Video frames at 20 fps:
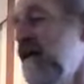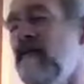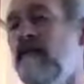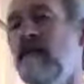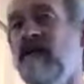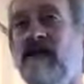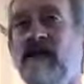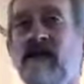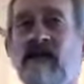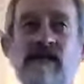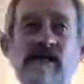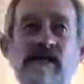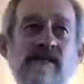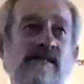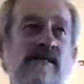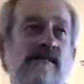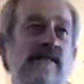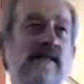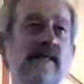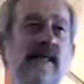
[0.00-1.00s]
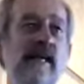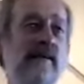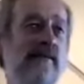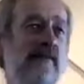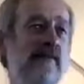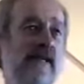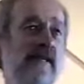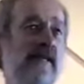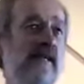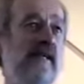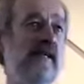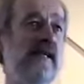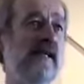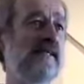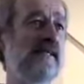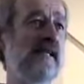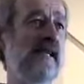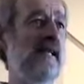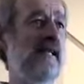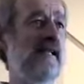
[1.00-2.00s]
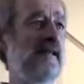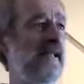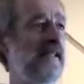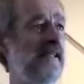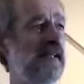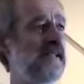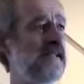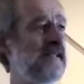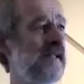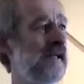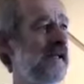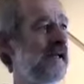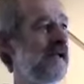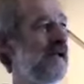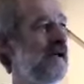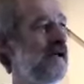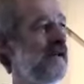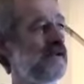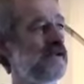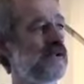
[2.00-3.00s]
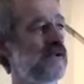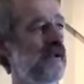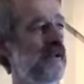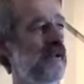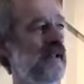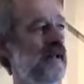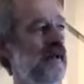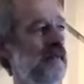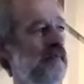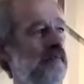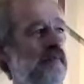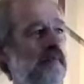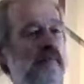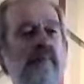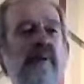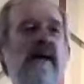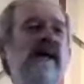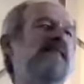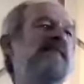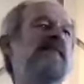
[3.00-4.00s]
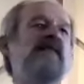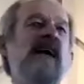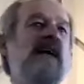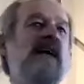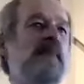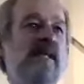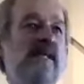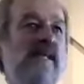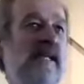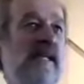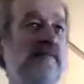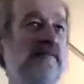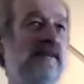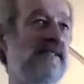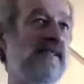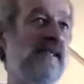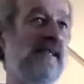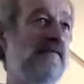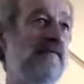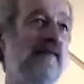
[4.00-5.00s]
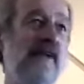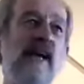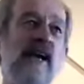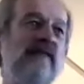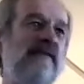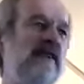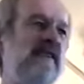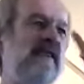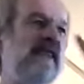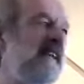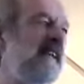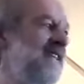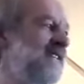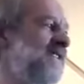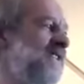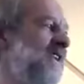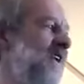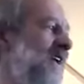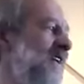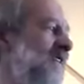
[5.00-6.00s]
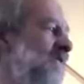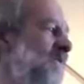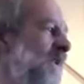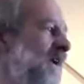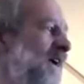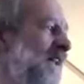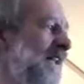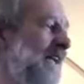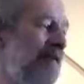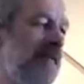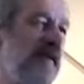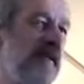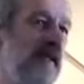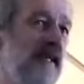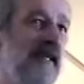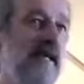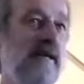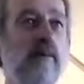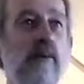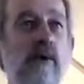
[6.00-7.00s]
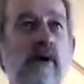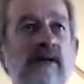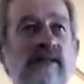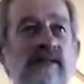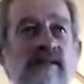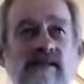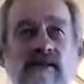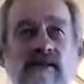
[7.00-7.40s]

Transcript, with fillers: because David is this is the, the sort of the best time in David's life. Everything has gone well. Everything he wanted to